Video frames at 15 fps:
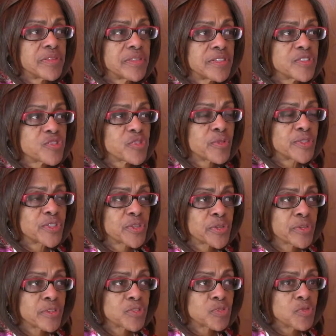the
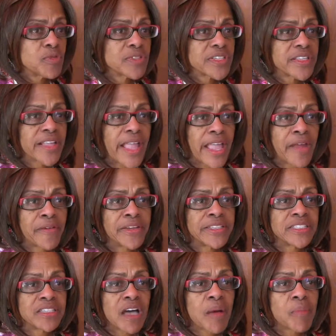Sojourner Truth and
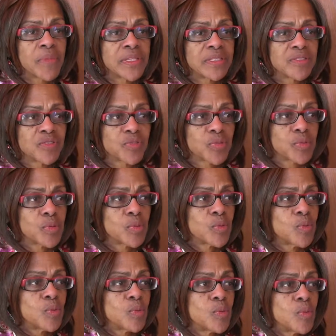Harriet Tubmans,
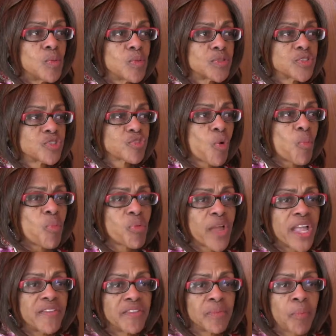who were so
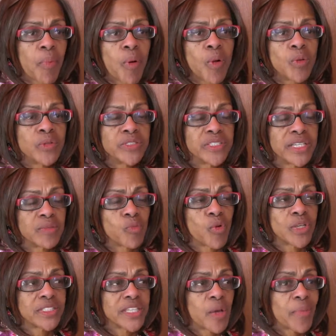brave and bold and
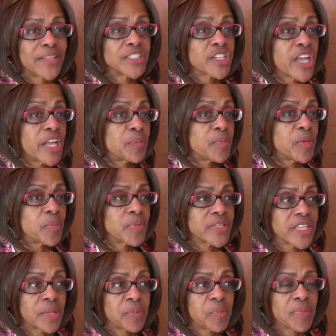wanted to help educate people
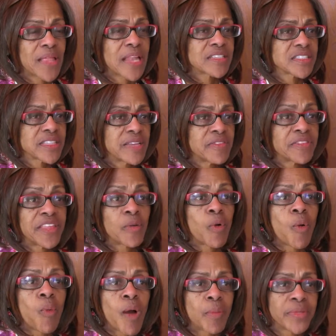and get people out of slavery, they
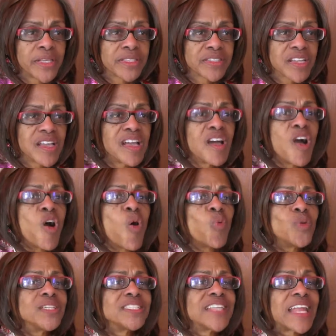were womanist.
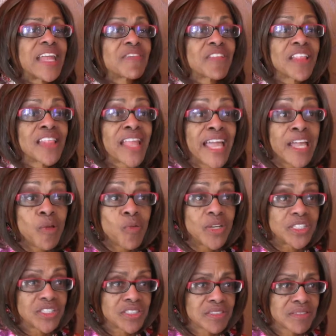We did not have a
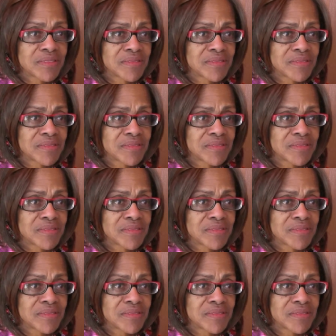language,